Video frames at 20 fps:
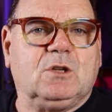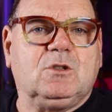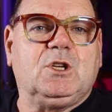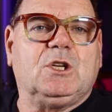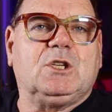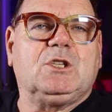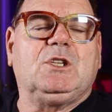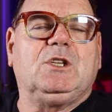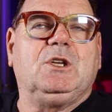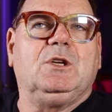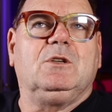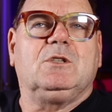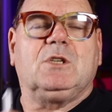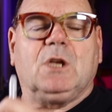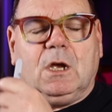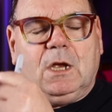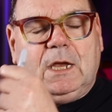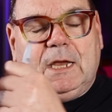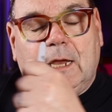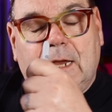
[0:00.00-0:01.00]
I'll just use
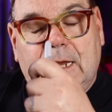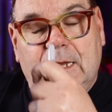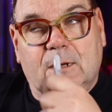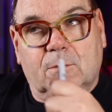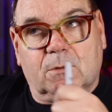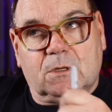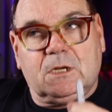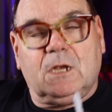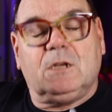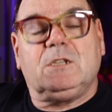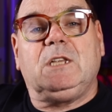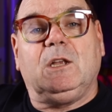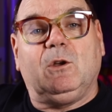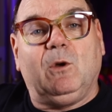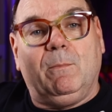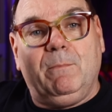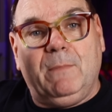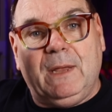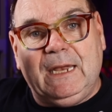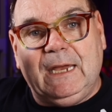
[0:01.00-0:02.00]
either one of those
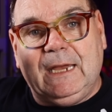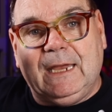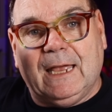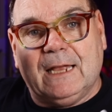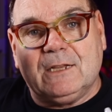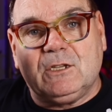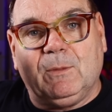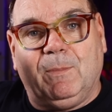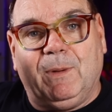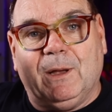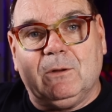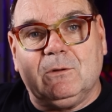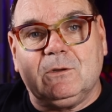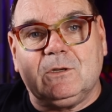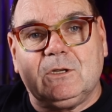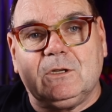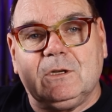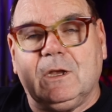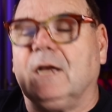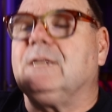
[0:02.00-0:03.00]
little mini
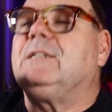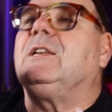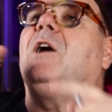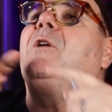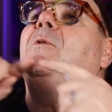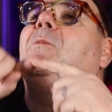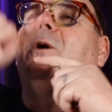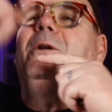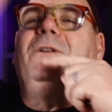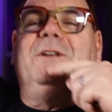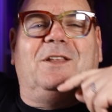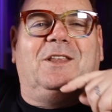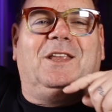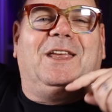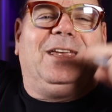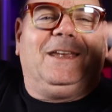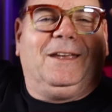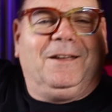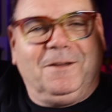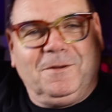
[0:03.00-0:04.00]
catapults. I don't want the
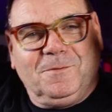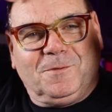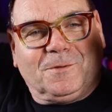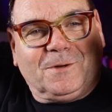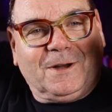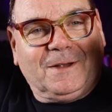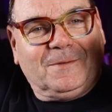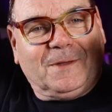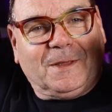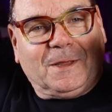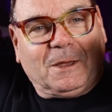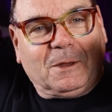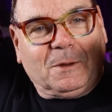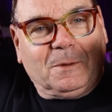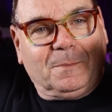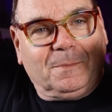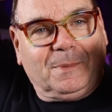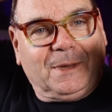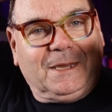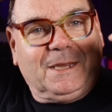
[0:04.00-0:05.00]
thing going forever, though,
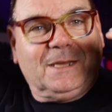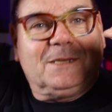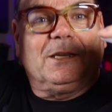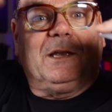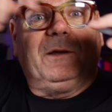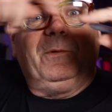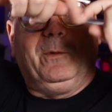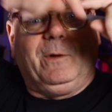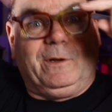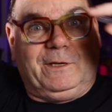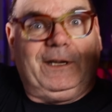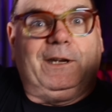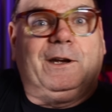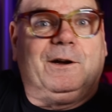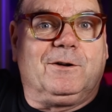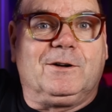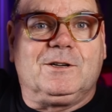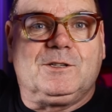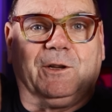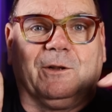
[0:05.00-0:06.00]
because I want it
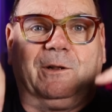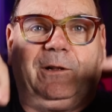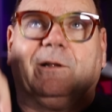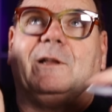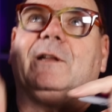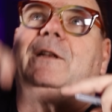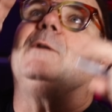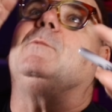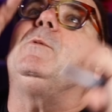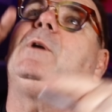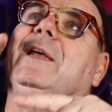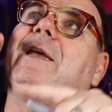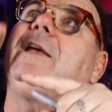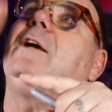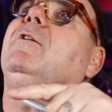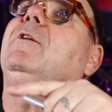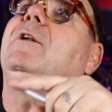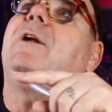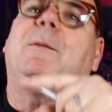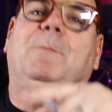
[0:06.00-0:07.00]
horizontal. I don't want it
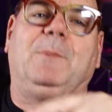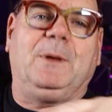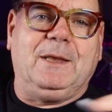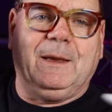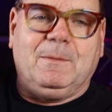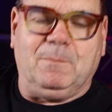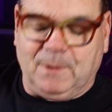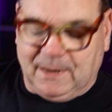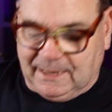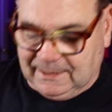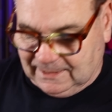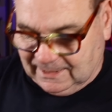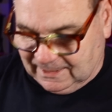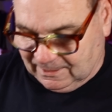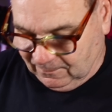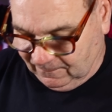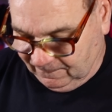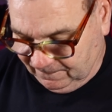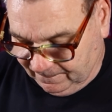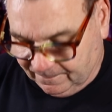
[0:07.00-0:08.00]
going up and then back
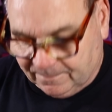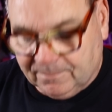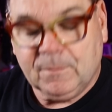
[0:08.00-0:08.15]
down.